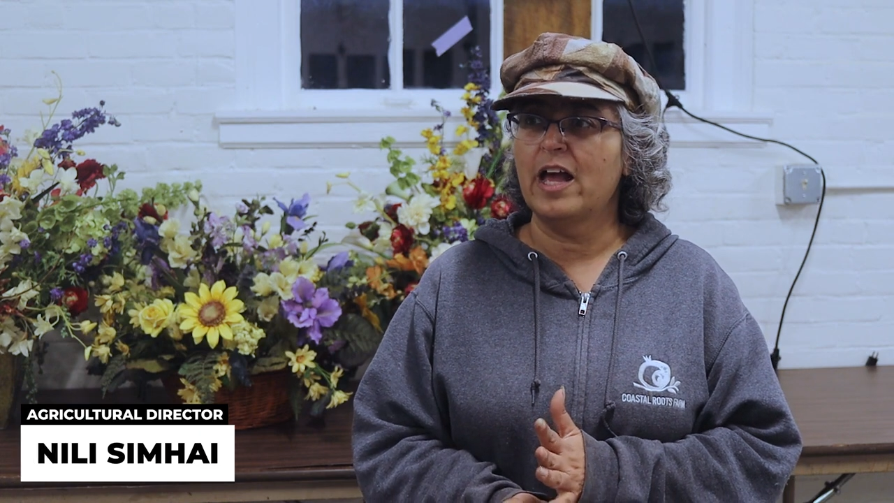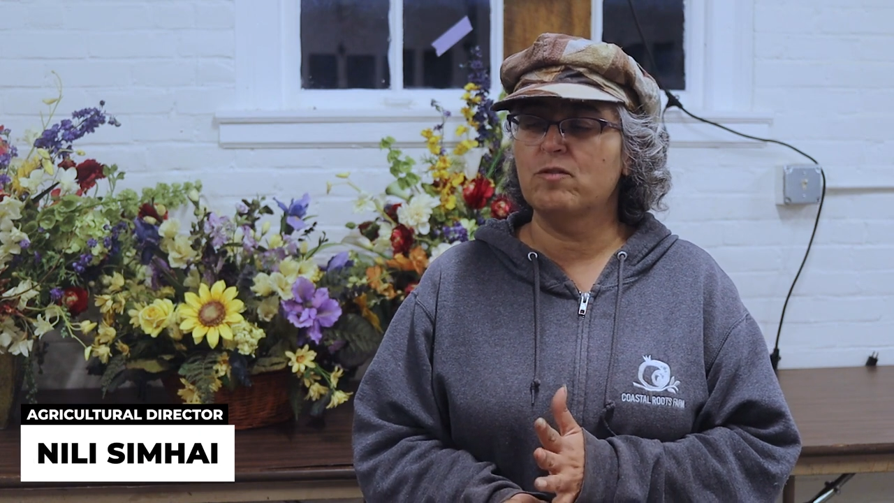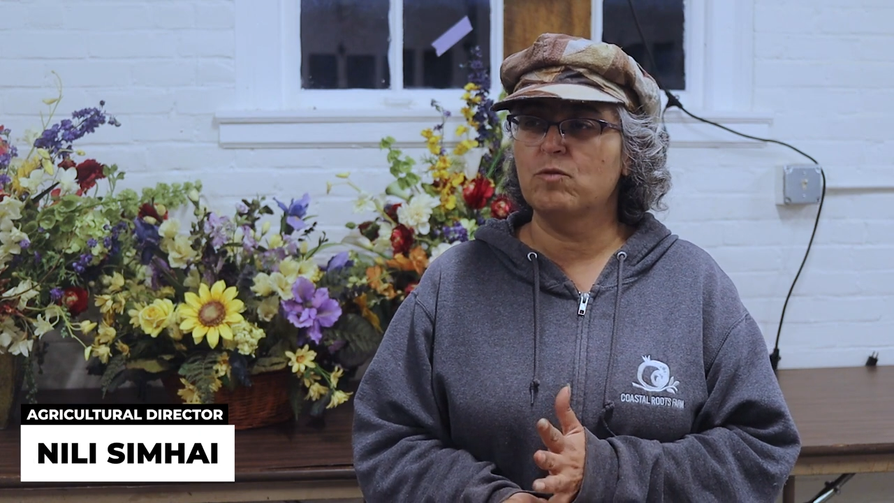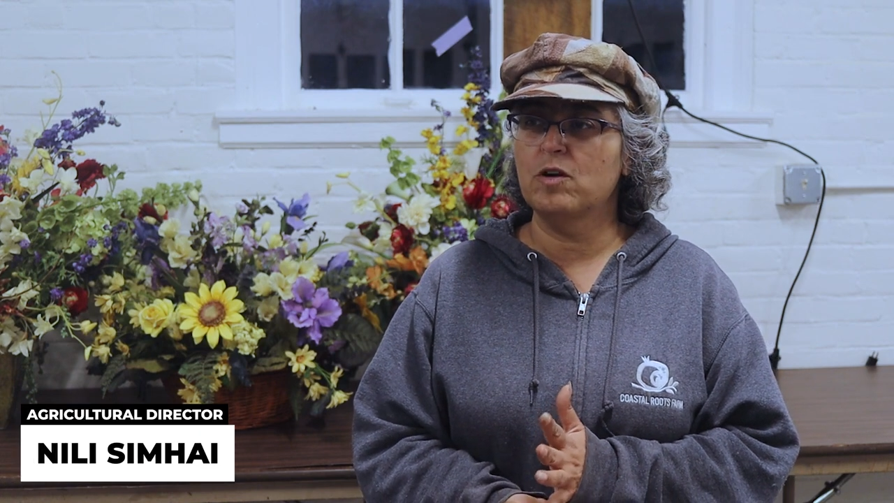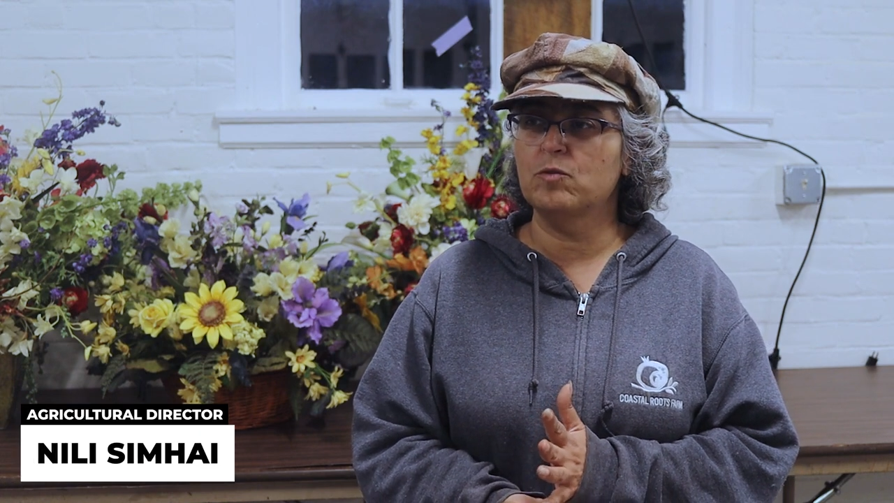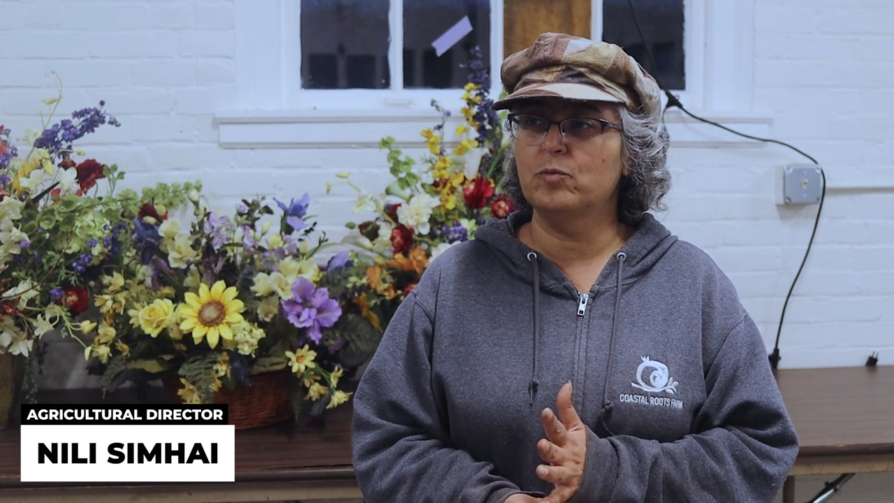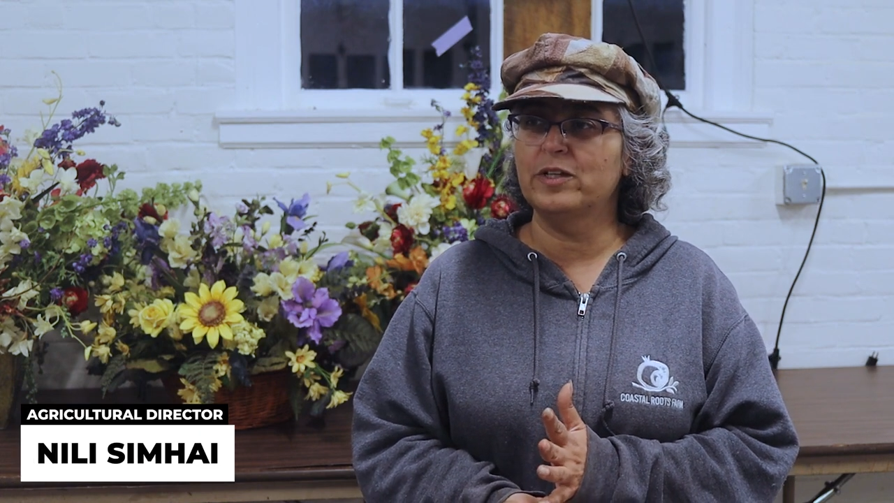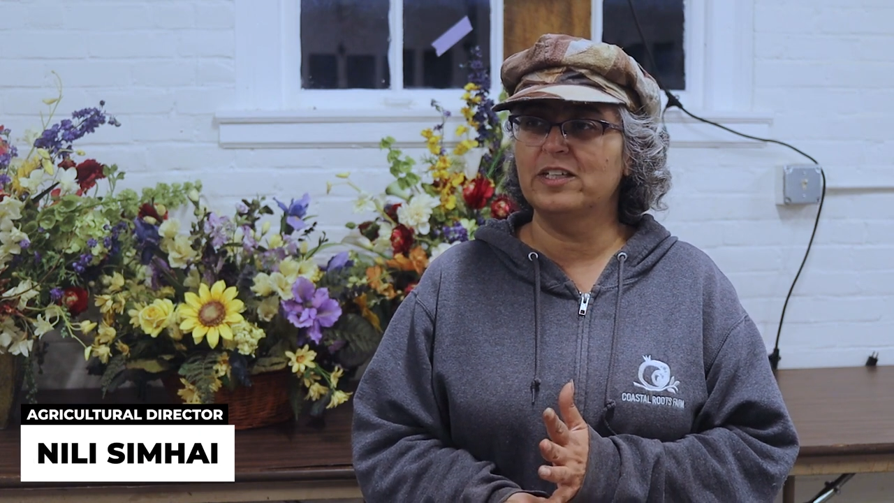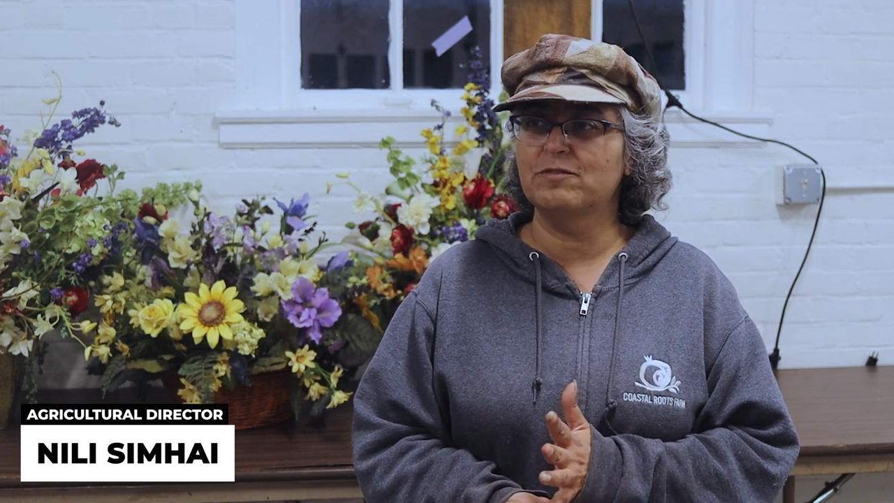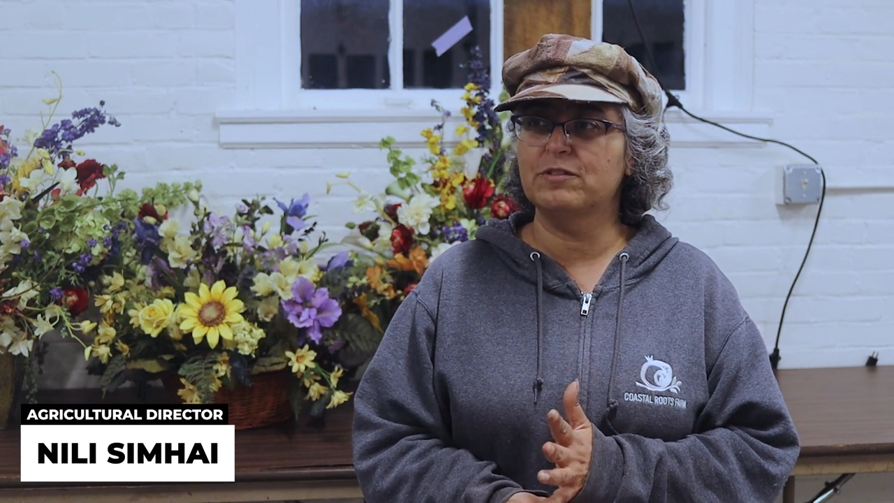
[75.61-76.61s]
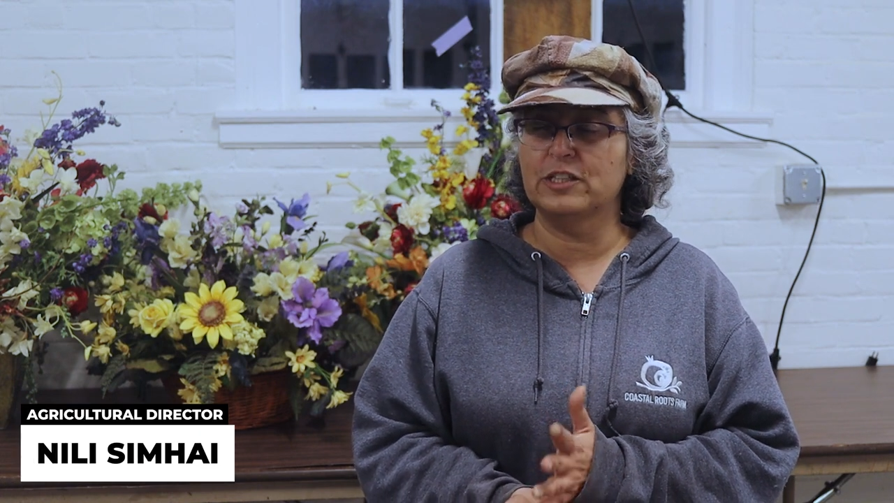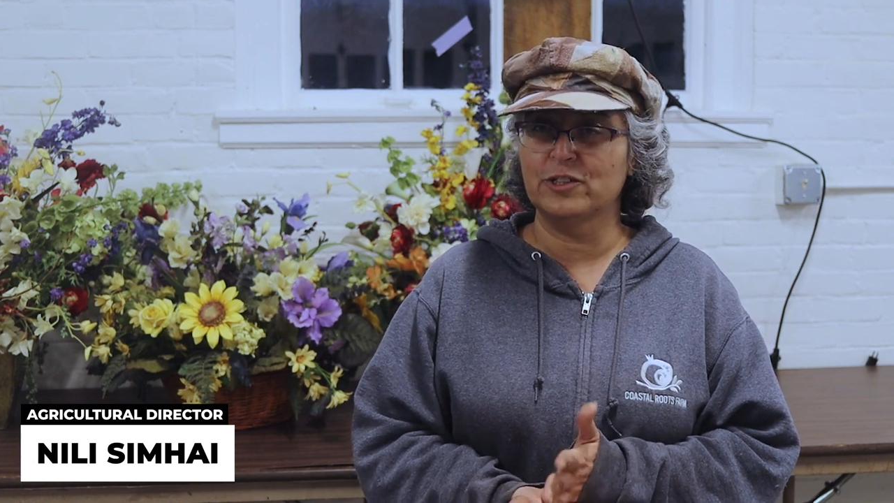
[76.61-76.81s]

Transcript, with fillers: and what we've